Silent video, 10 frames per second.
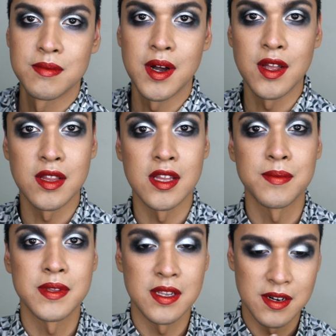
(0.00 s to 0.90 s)
on the
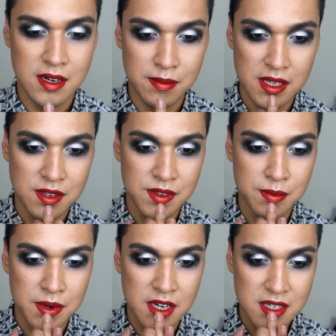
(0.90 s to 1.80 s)
lip, and then I'm going to blend it with a
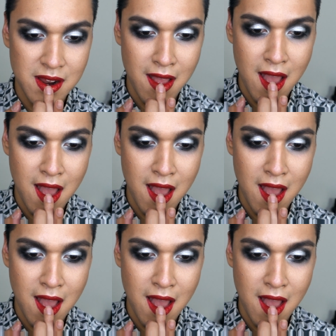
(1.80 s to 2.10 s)
brush.